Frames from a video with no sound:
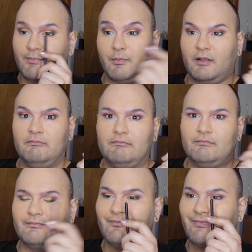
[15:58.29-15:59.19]
pupil,
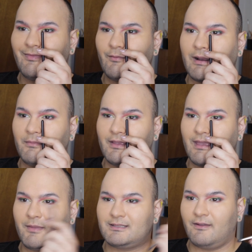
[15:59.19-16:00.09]
when I'm
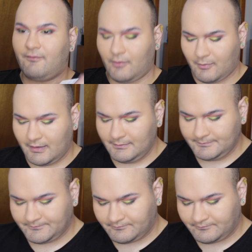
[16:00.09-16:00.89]
looking at myself forward.